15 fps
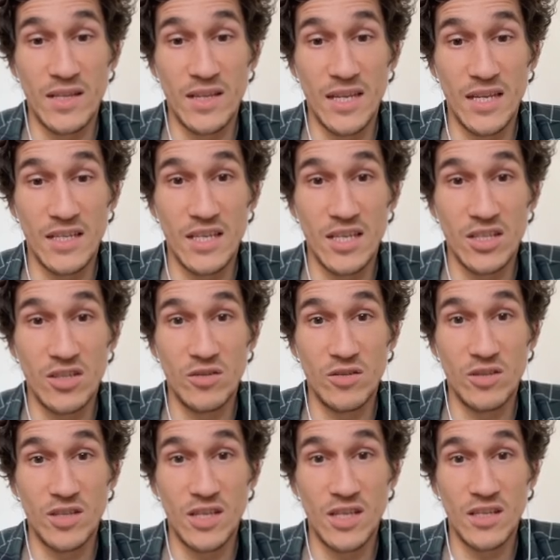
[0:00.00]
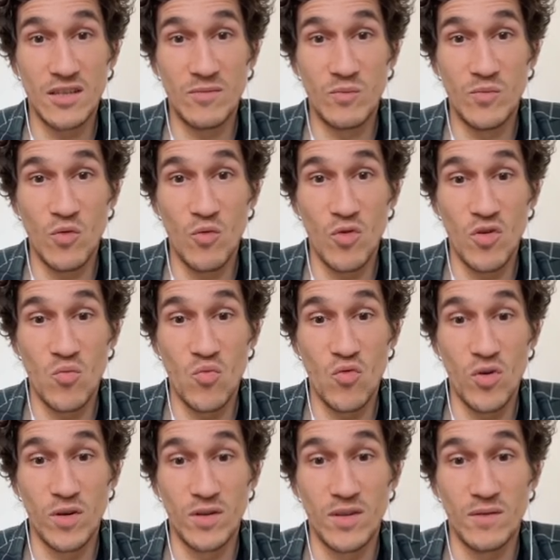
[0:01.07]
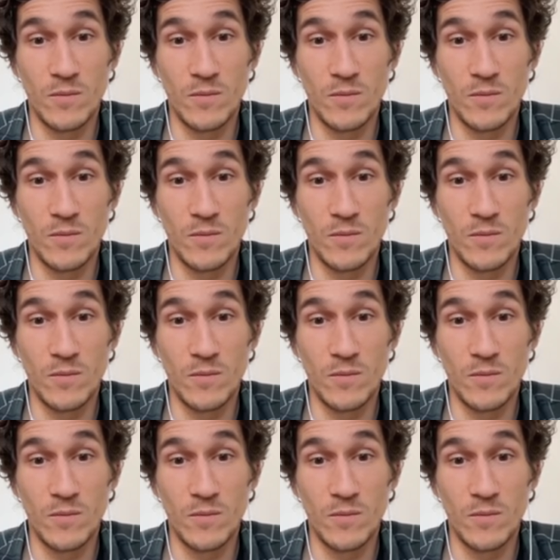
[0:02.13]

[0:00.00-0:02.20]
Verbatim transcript: Then he's gonna get ore port,